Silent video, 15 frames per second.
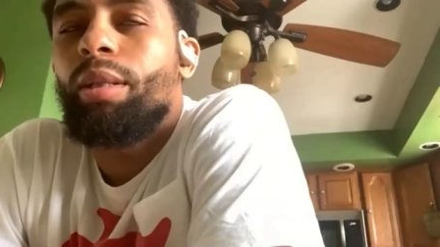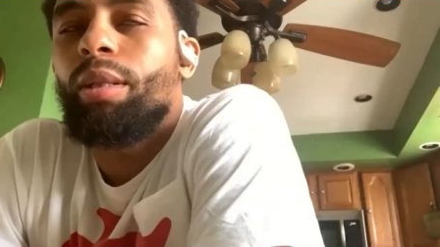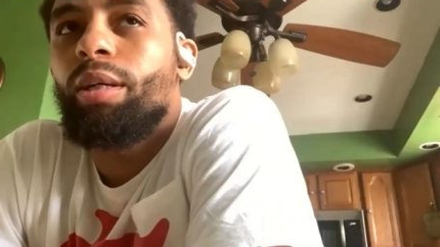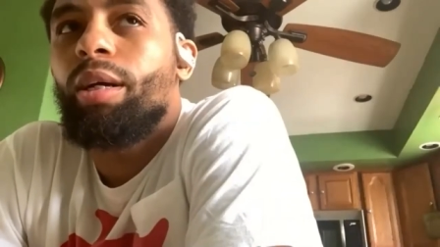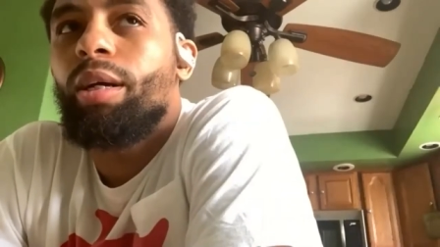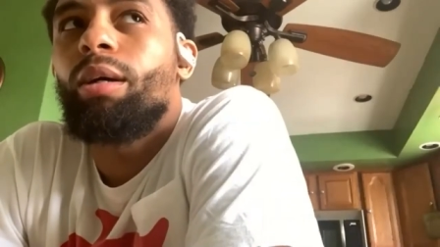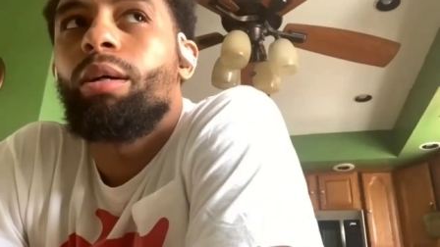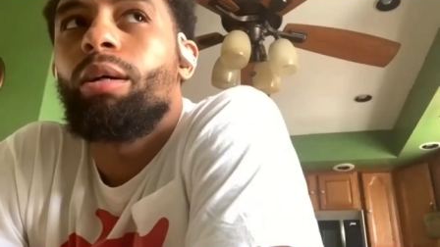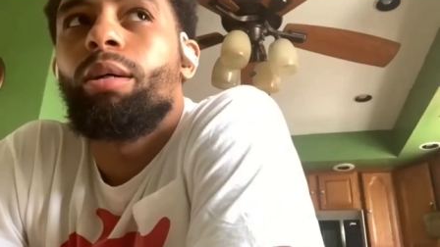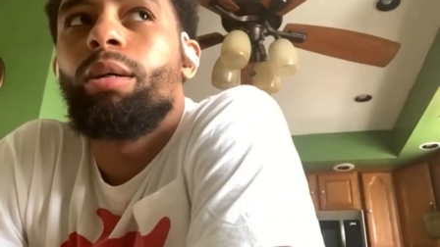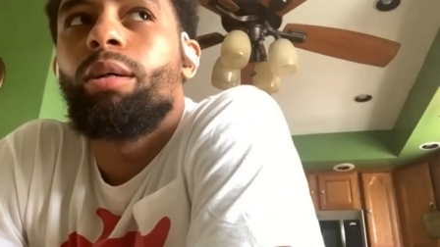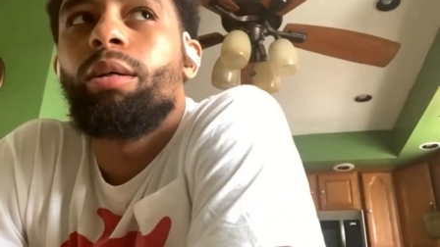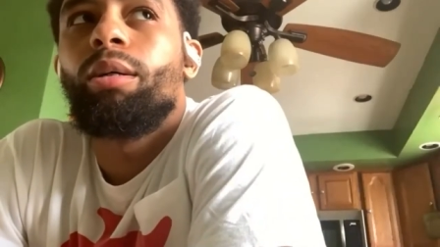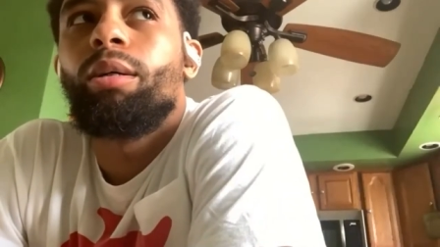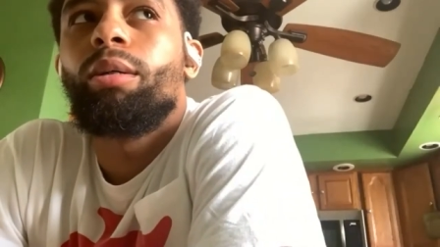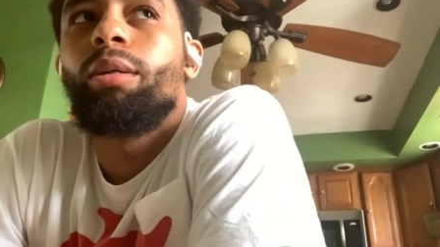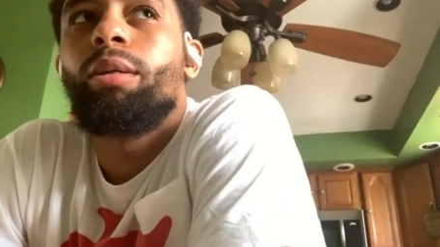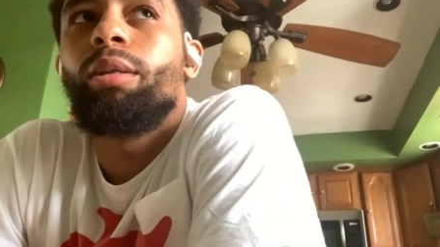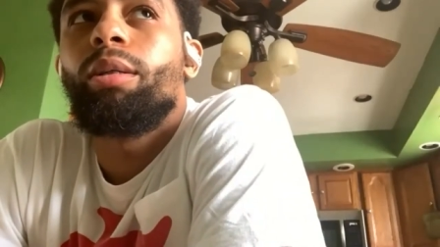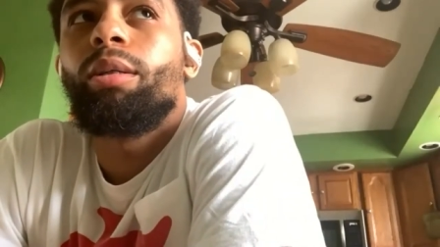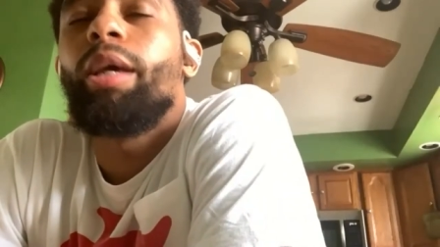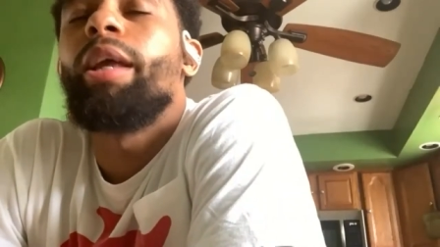I think that
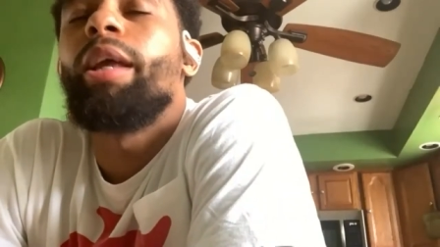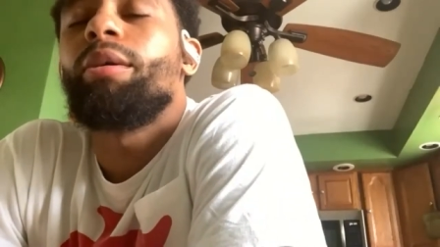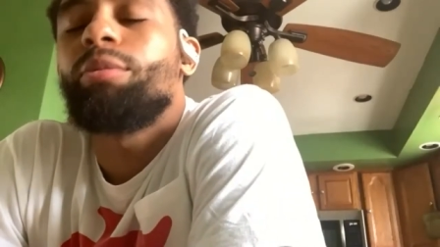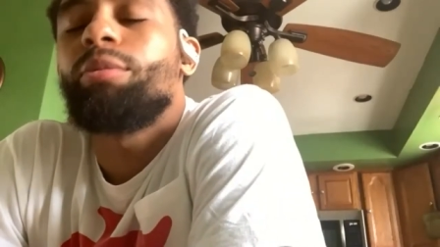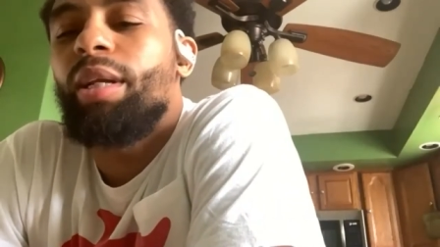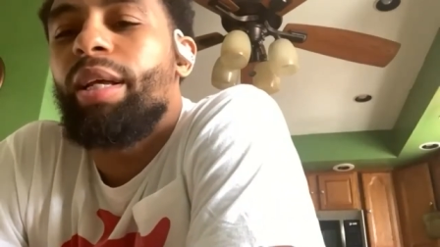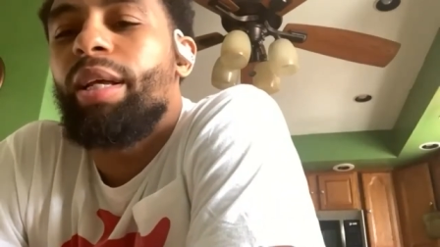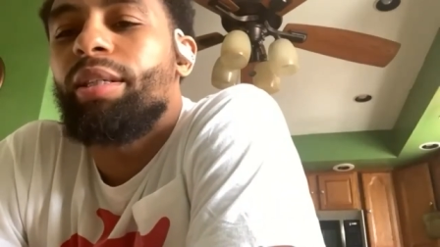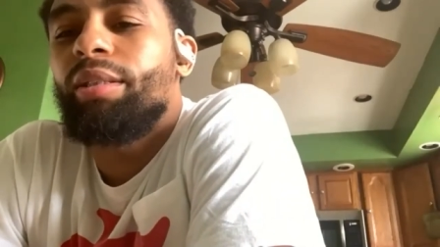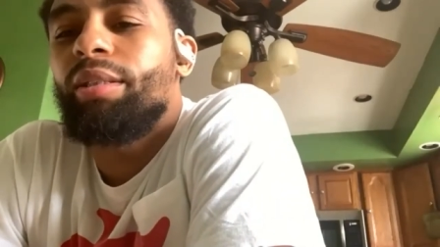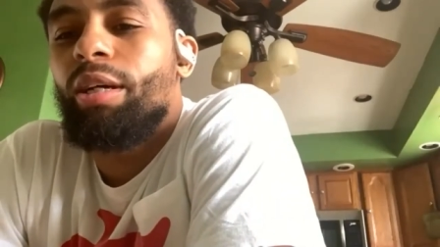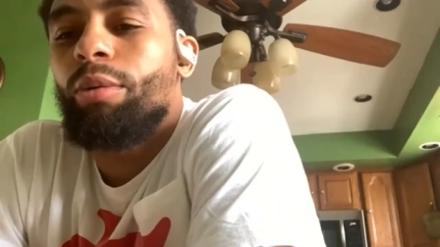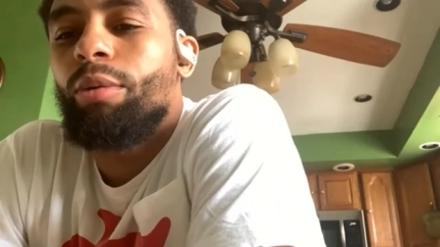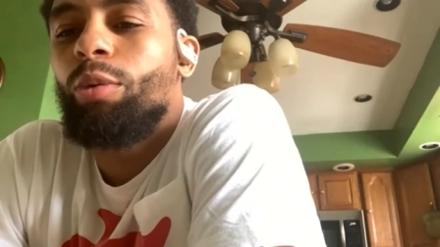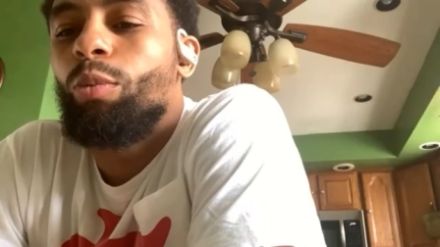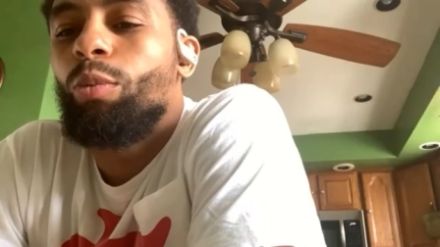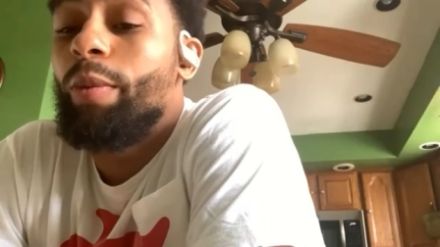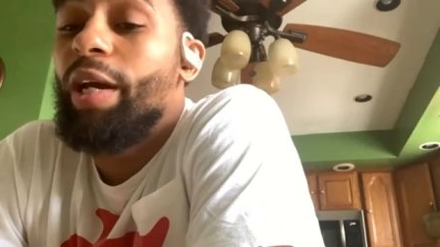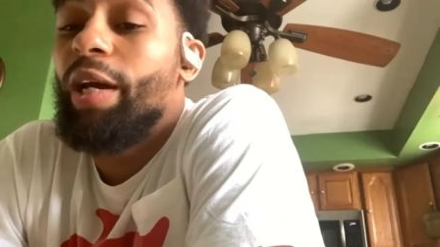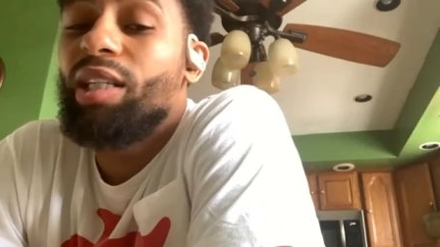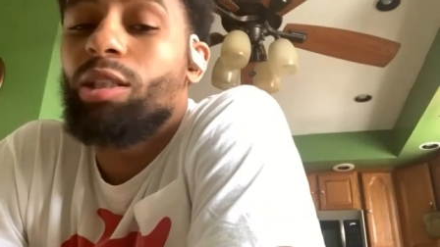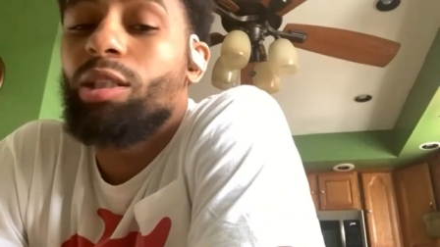was my last time.
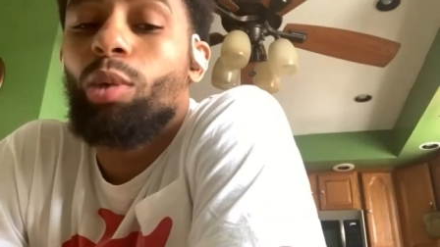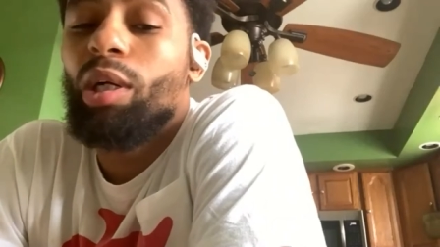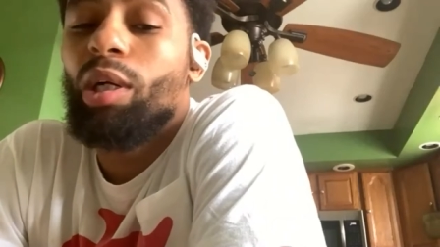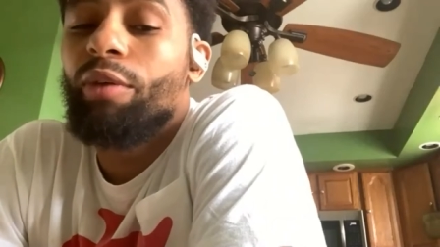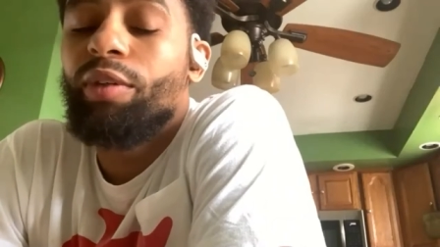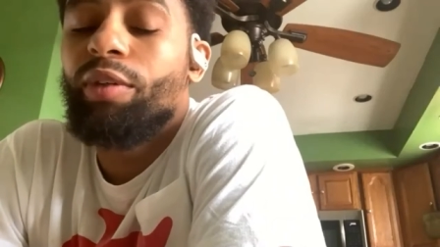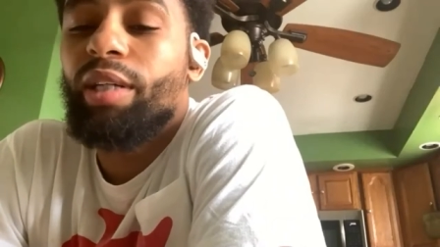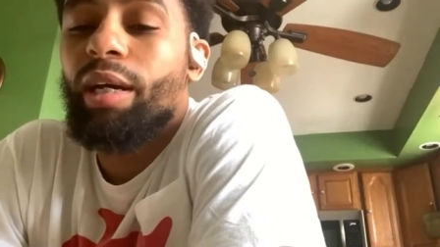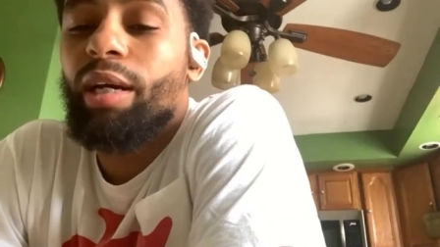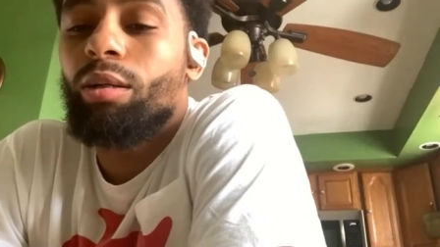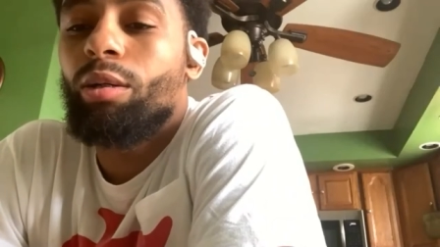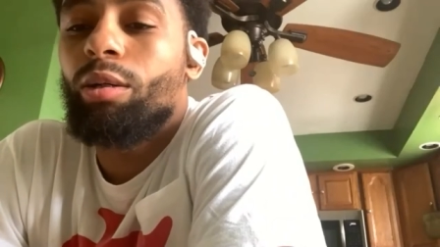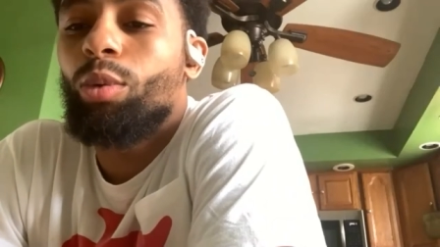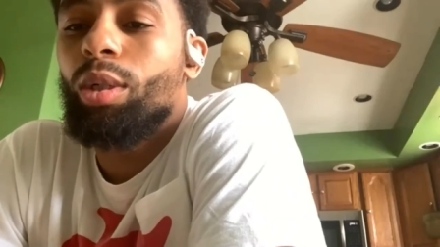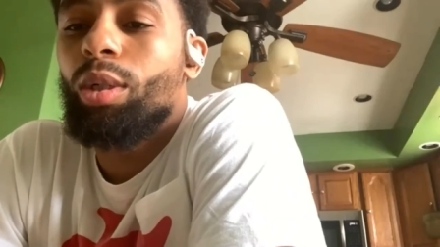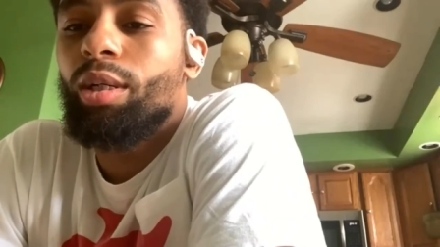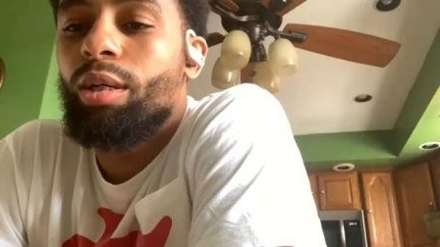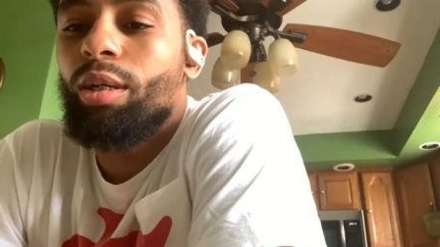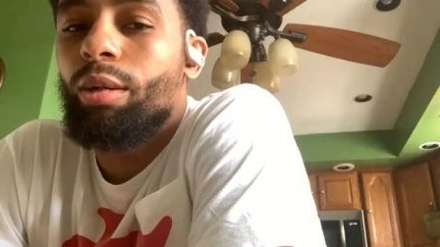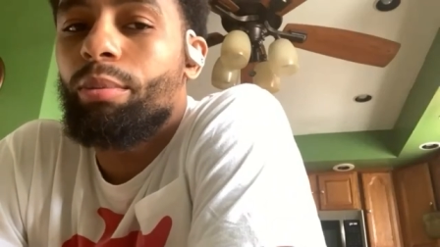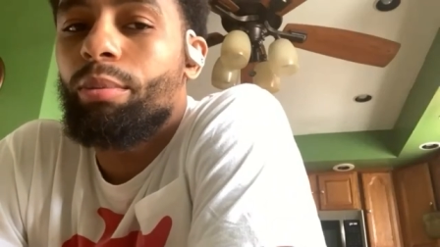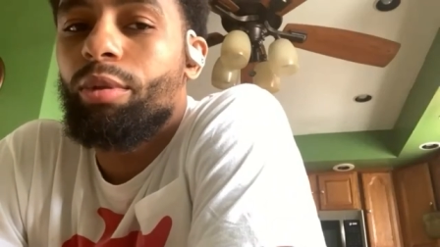We actually won every title. We won the
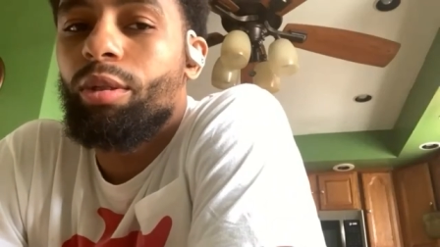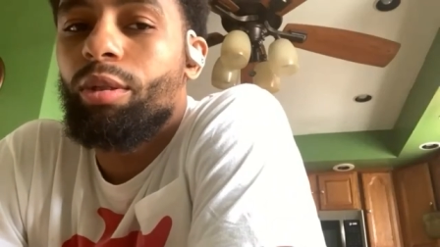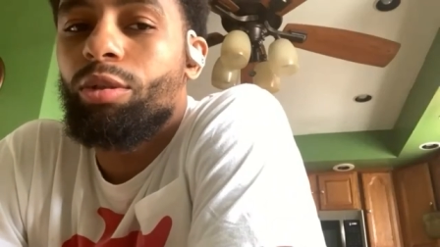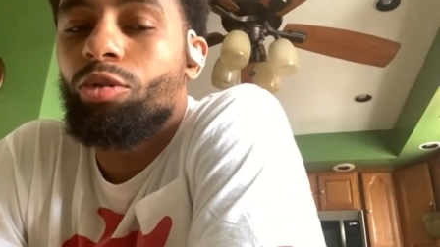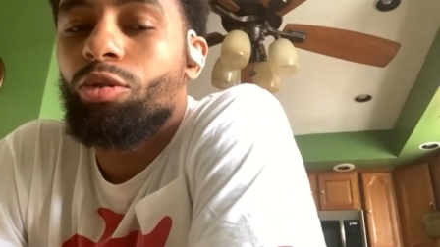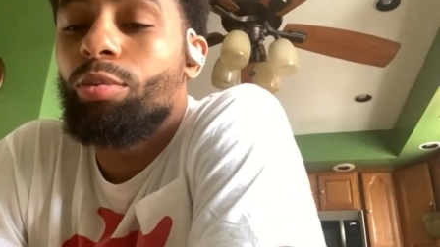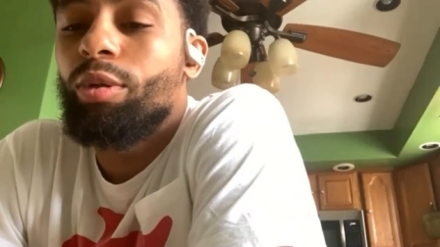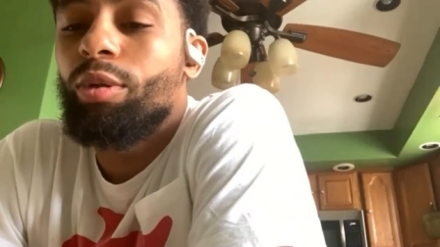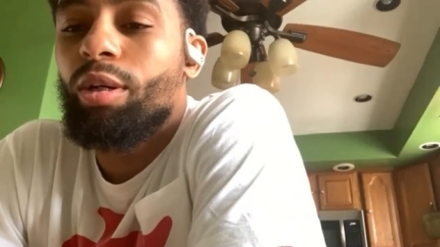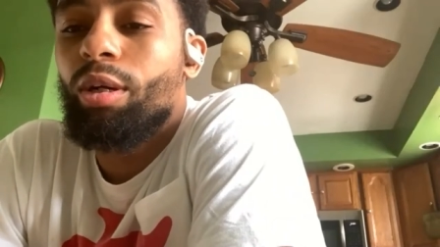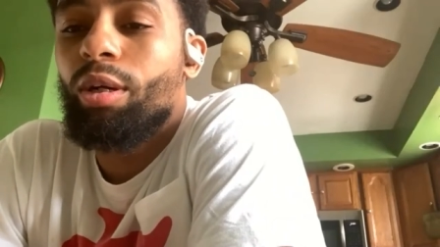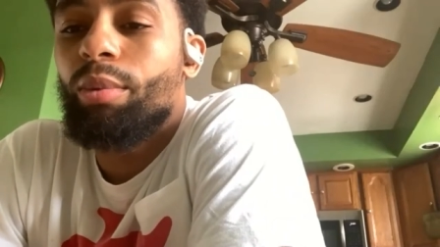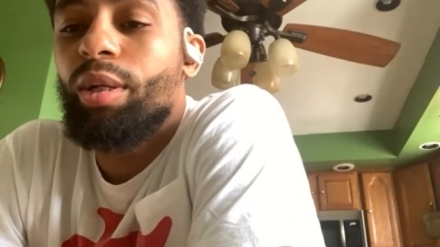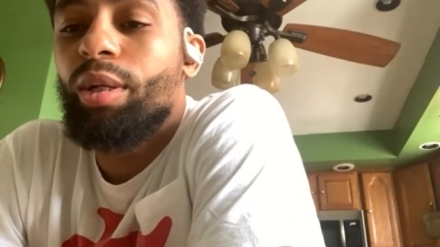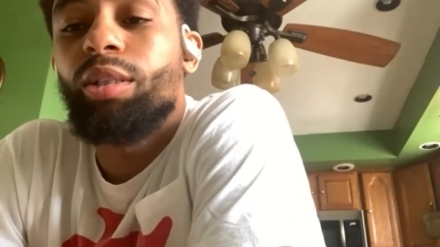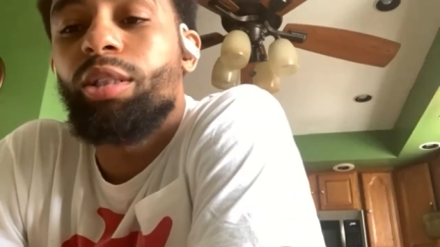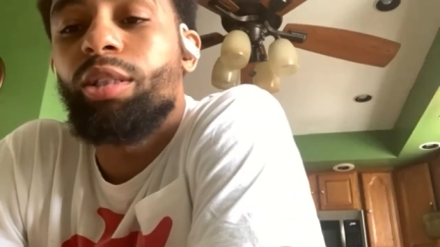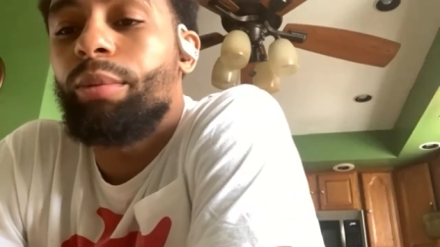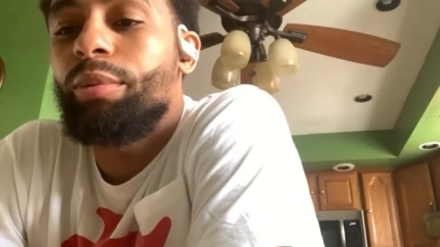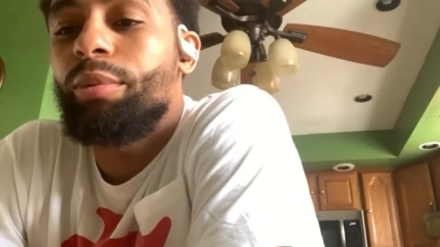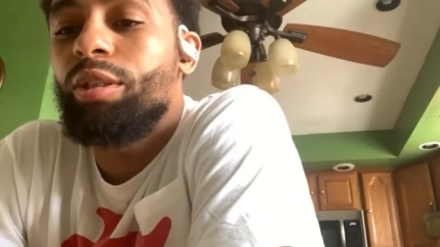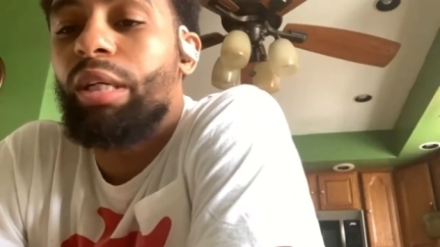cup, the Super Cup, and the
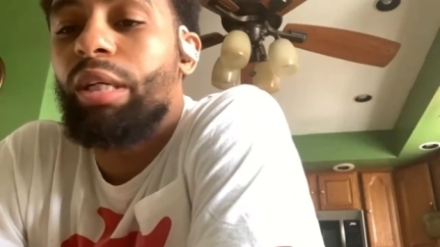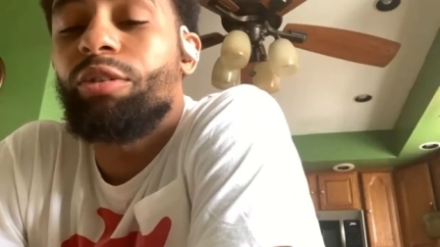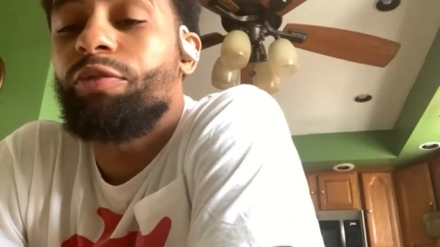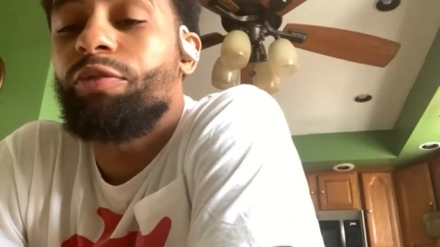championship.